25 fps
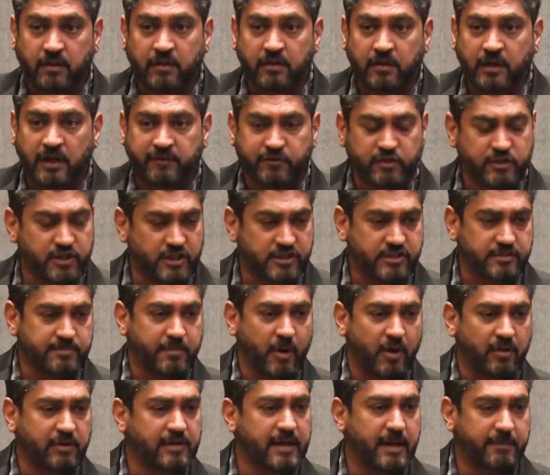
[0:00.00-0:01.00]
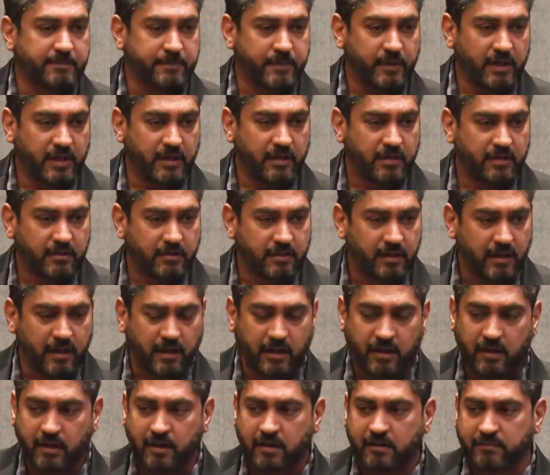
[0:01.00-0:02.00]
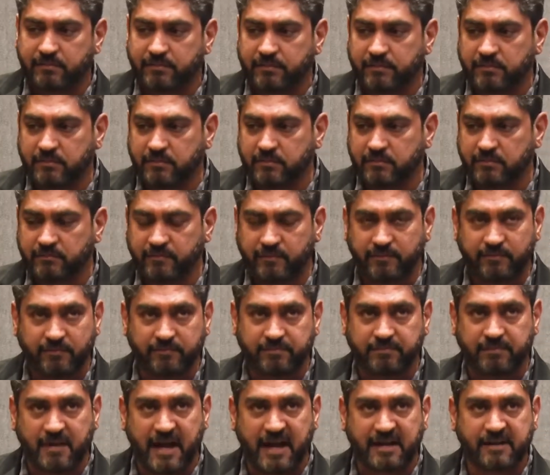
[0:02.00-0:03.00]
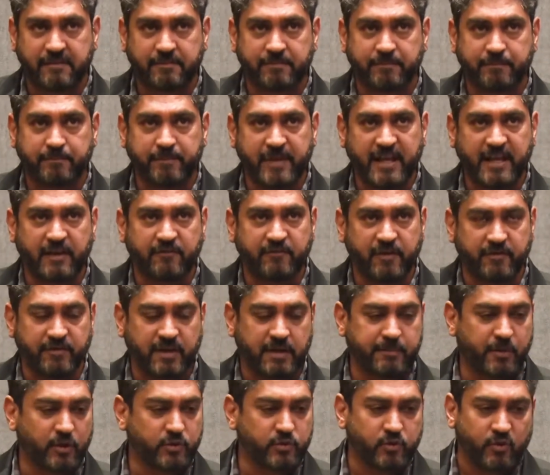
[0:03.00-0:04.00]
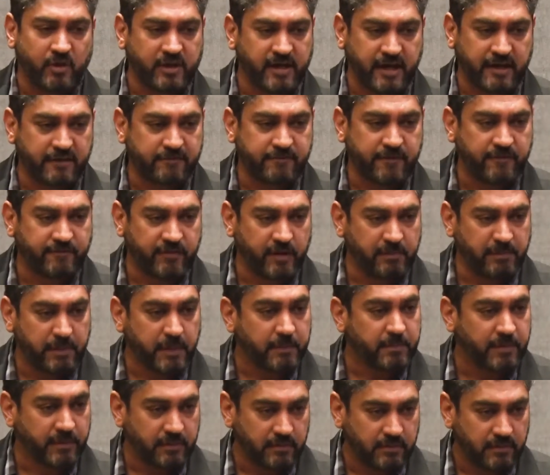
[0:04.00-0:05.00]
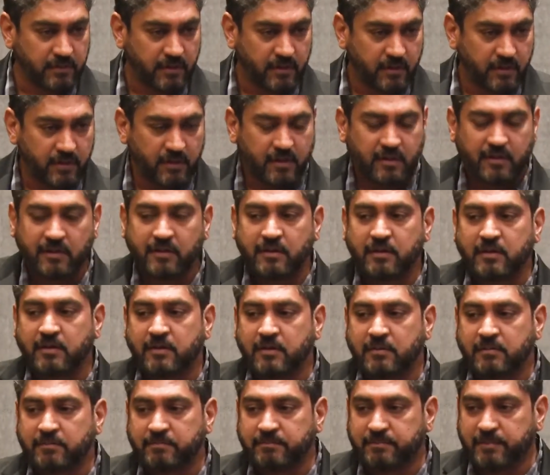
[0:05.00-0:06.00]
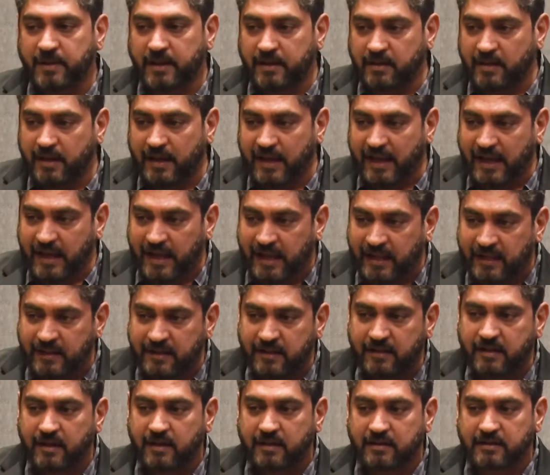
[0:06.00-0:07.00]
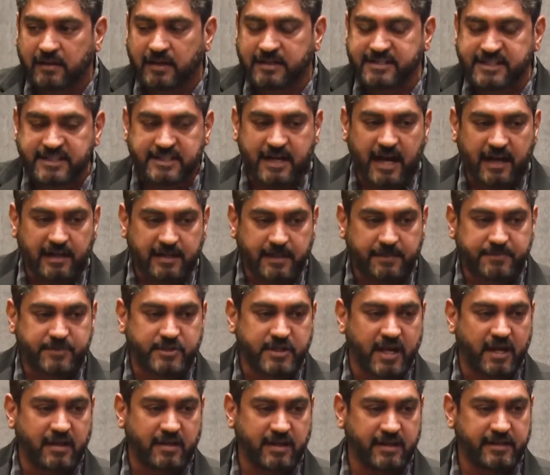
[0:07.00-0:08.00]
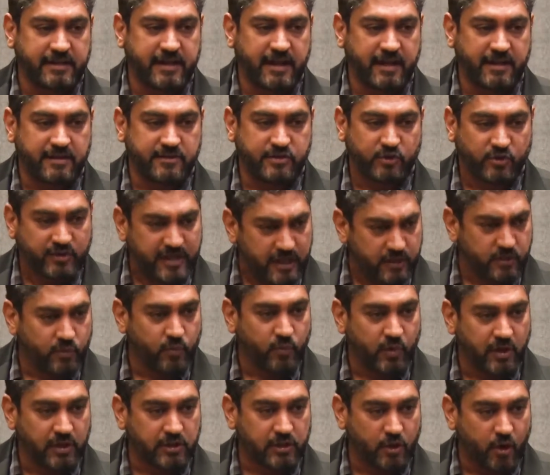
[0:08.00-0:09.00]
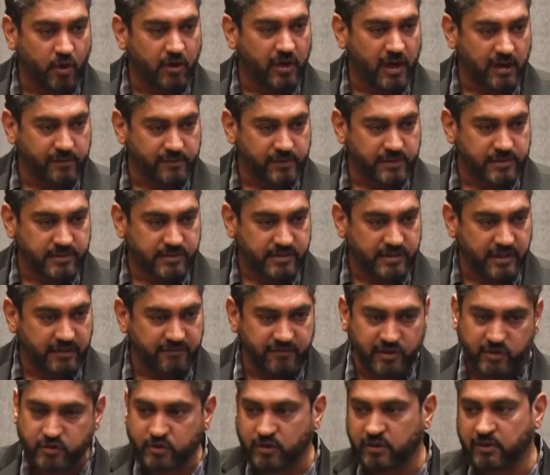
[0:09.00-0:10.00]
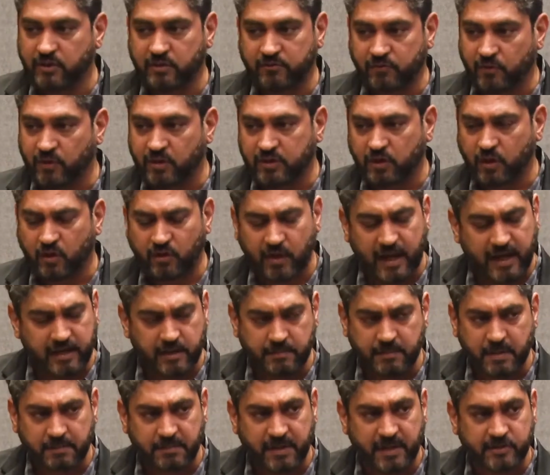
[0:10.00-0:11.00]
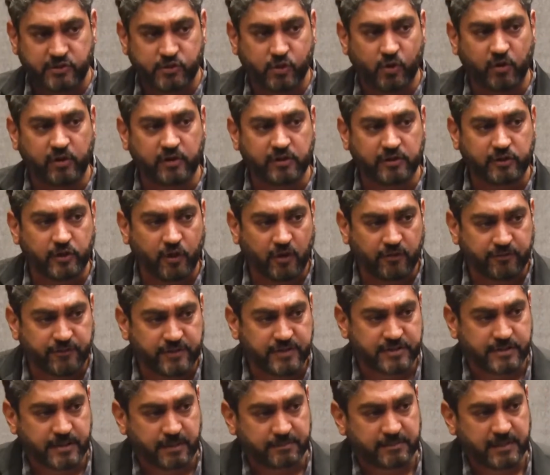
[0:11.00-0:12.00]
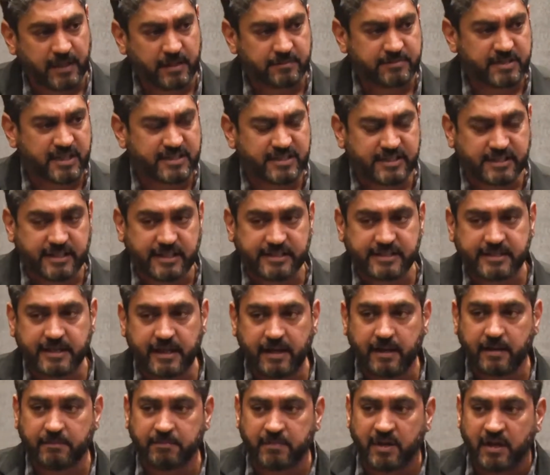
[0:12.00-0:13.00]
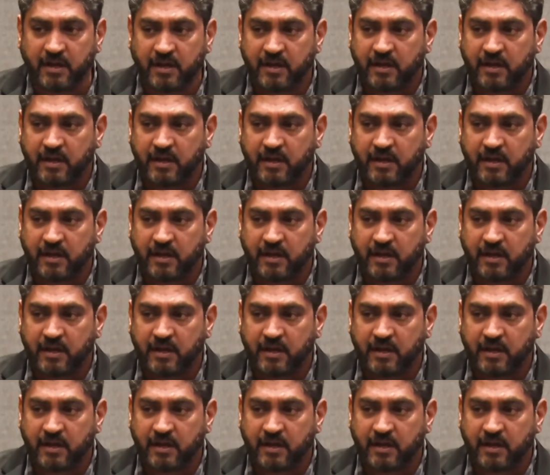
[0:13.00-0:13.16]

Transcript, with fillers: It was a small company. Uh, at peak, we were about 250 people. But in a startup's younger days, you tend to work long hours. And we used to work long. I remember I used to go into the office sometimes at 6 a.m.